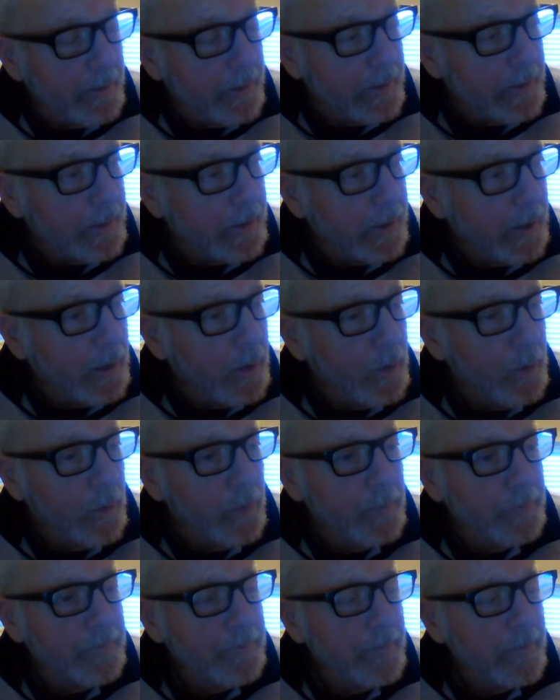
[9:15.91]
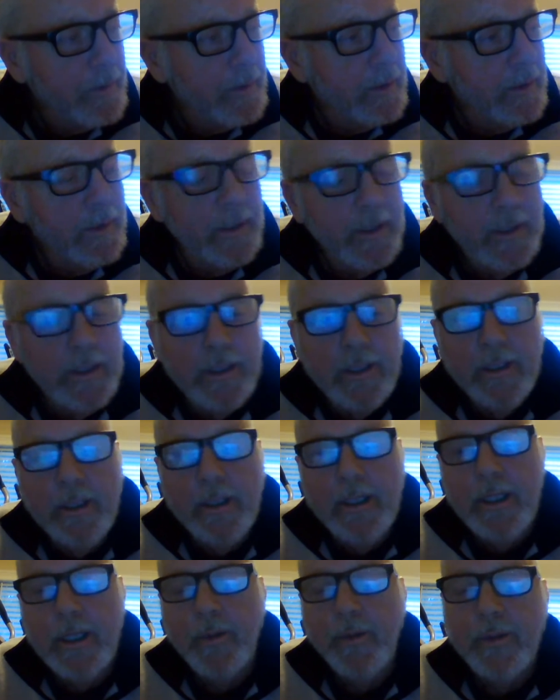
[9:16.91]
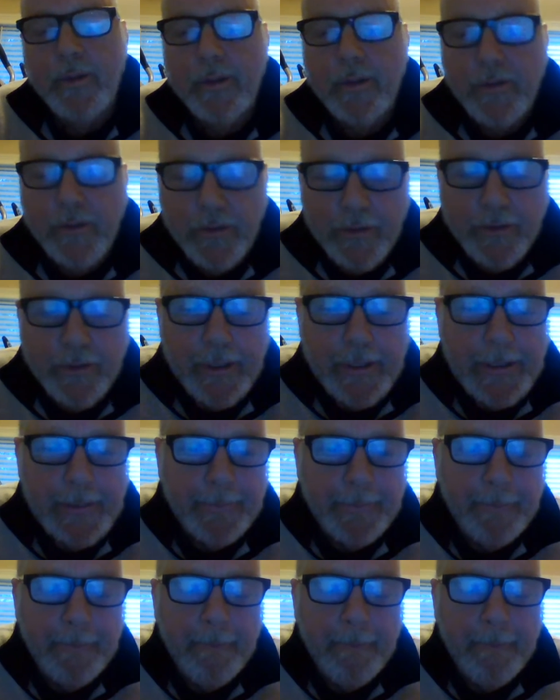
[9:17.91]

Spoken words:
going to go. It was the journey.